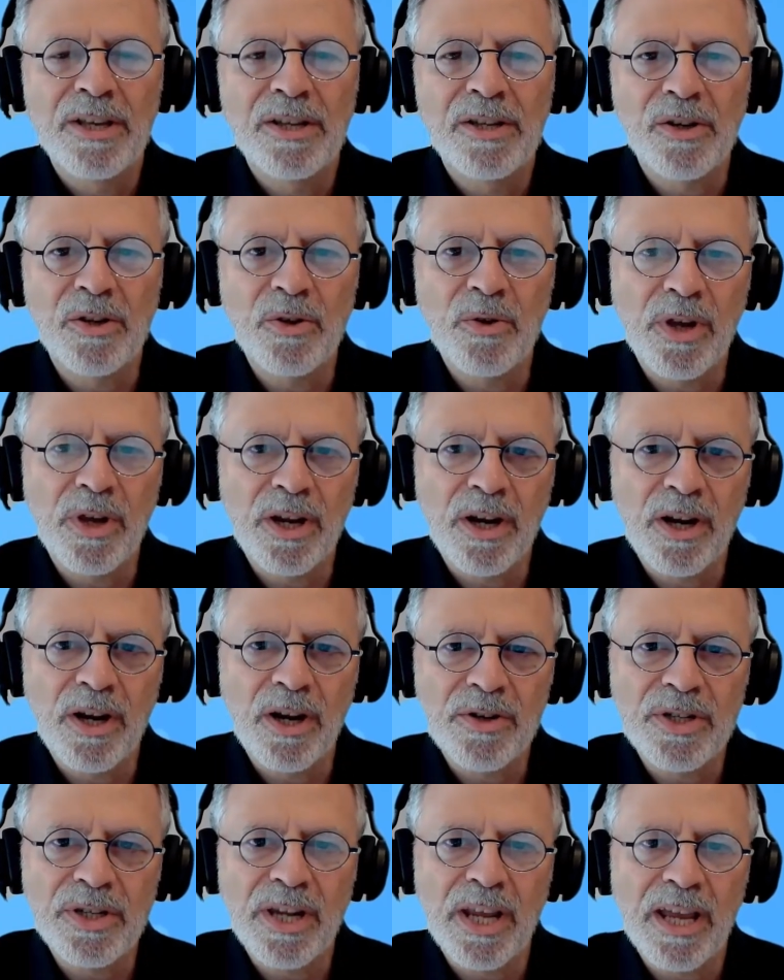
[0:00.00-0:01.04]
So you can
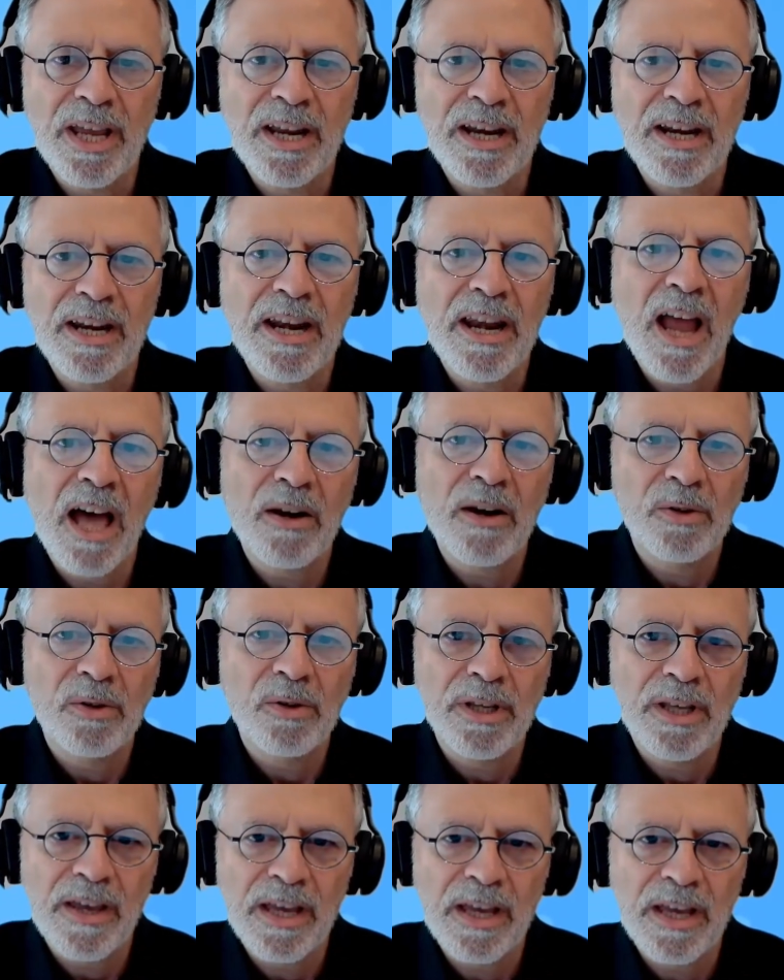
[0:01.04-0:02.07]
understand not
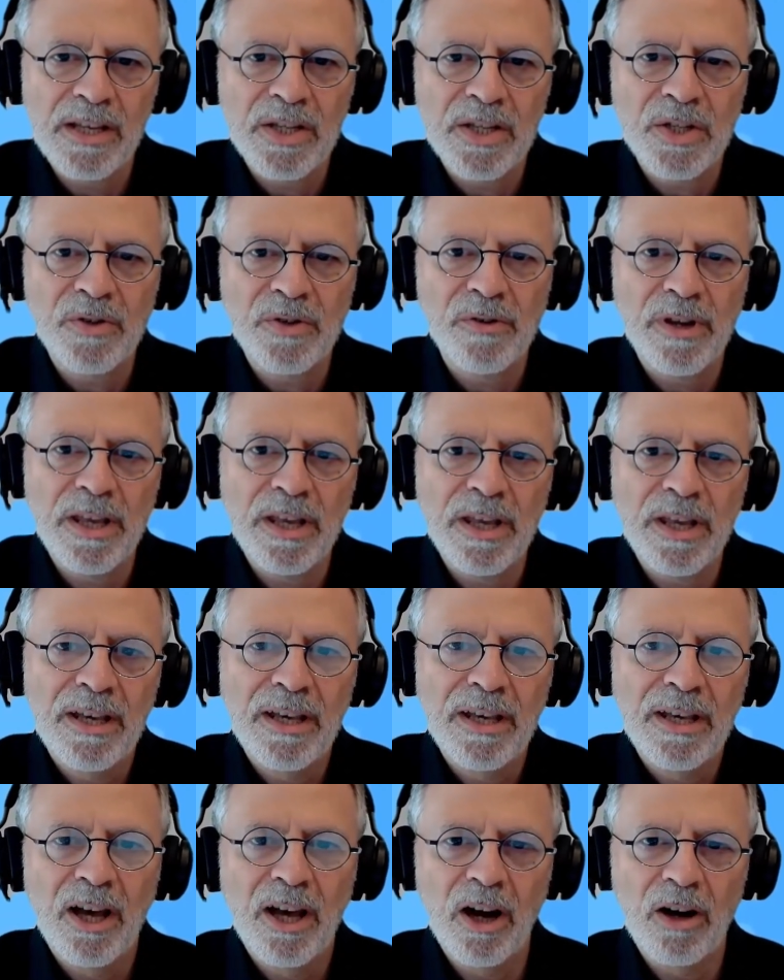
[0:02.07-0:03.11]
only the history
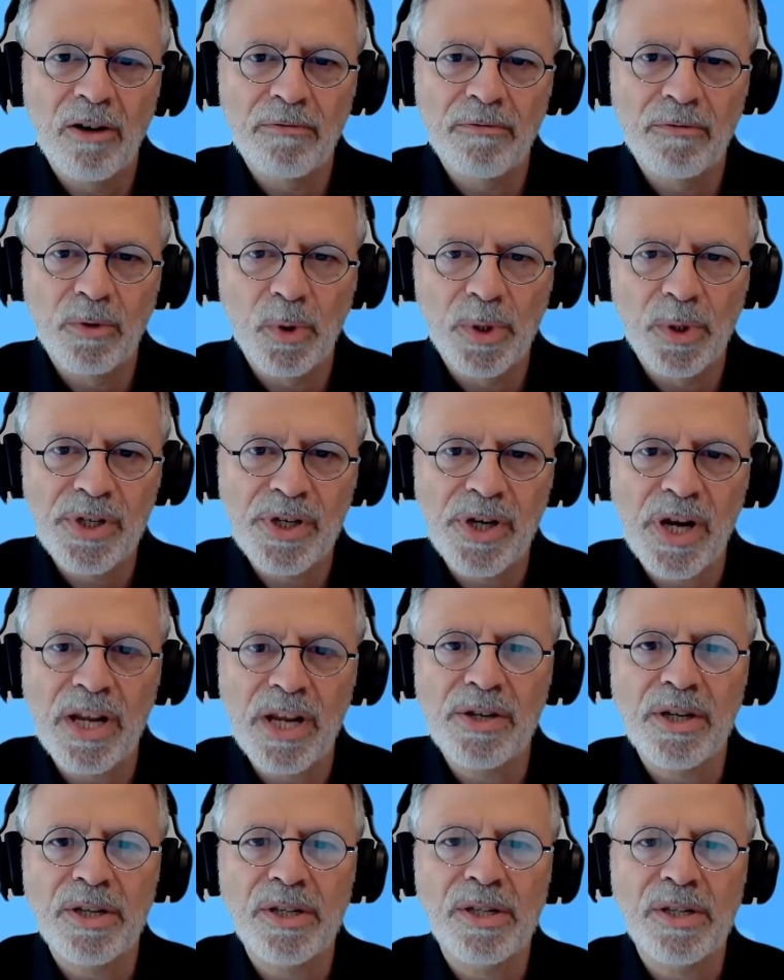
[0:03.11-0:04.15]
of rule
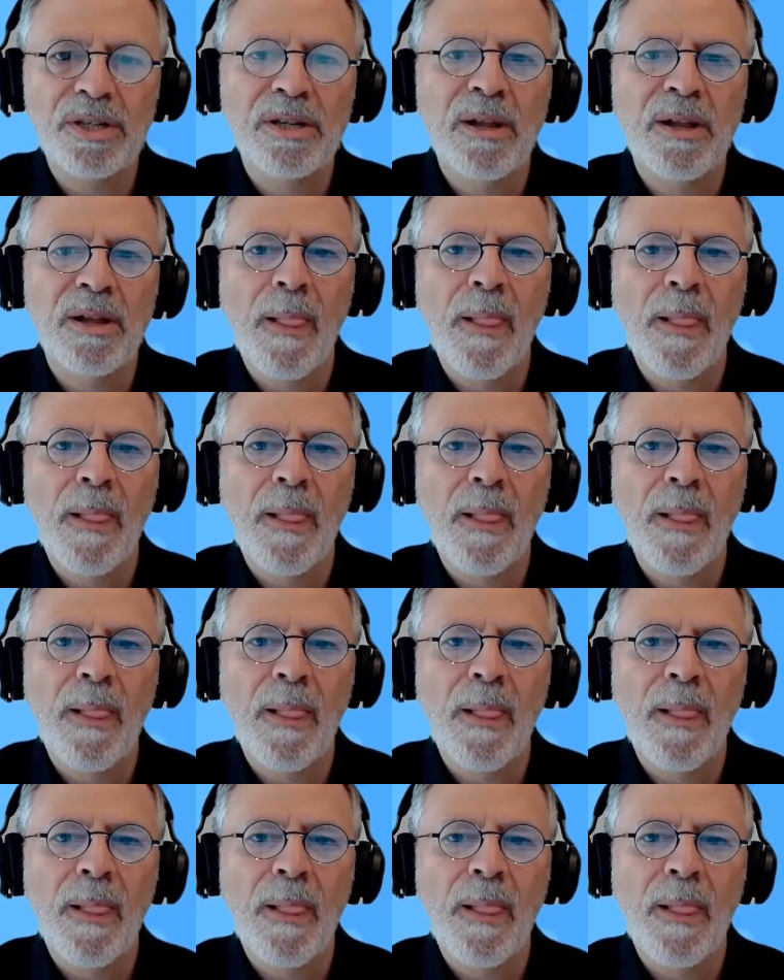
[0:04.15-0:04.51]
changes,